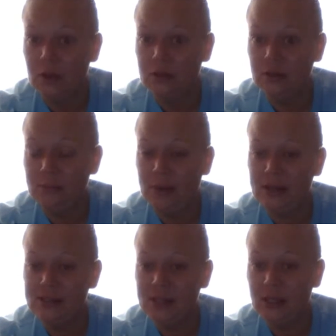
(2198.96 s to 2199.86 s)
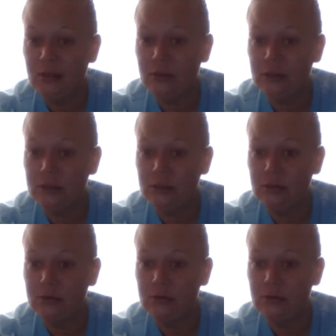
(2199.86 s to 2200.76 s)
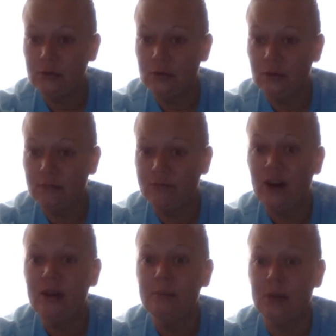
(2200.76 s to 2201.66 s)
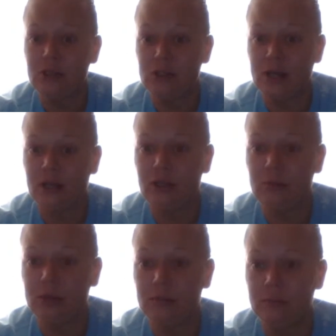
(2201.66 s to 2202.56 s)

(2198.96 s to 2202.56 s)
The best thing you can do, very much like a human.